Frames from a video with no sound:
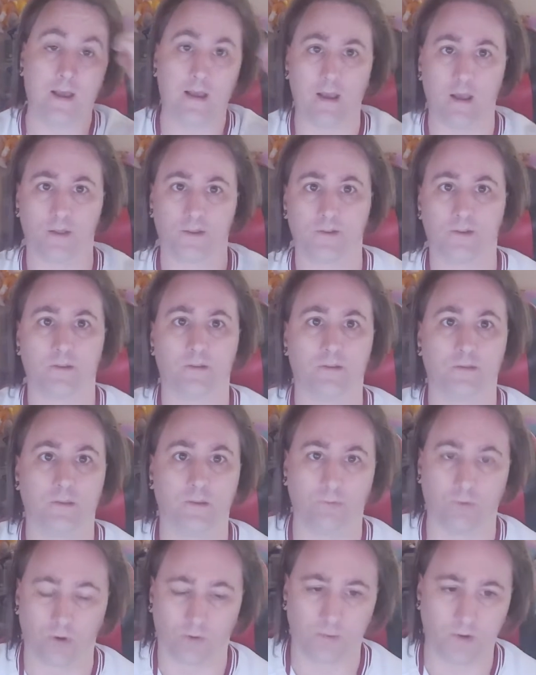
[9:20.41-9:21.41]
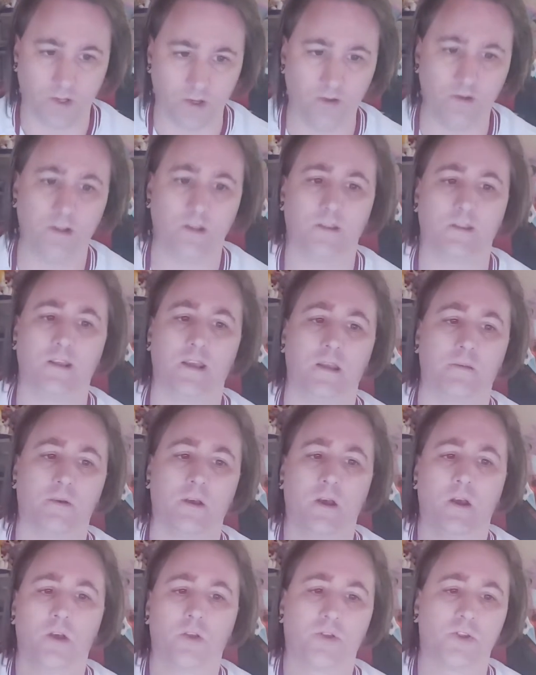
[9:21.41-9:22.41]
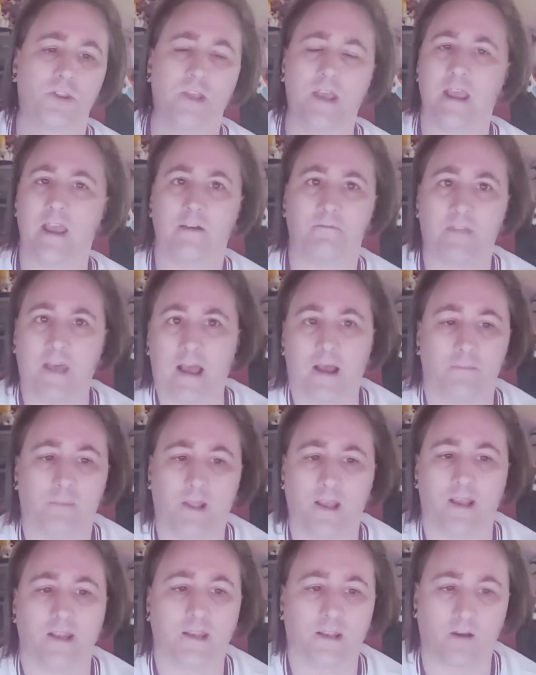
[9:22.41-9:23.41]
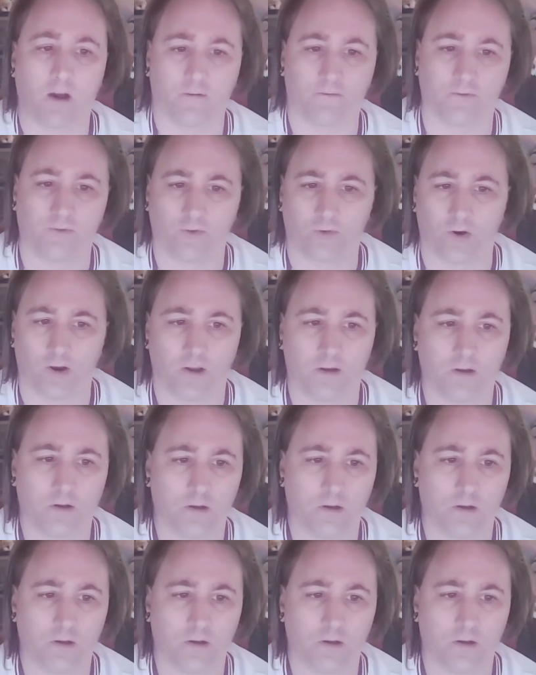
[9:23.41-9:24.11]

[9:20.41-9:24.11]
as the rugby union team. So they have that playing in Coventry,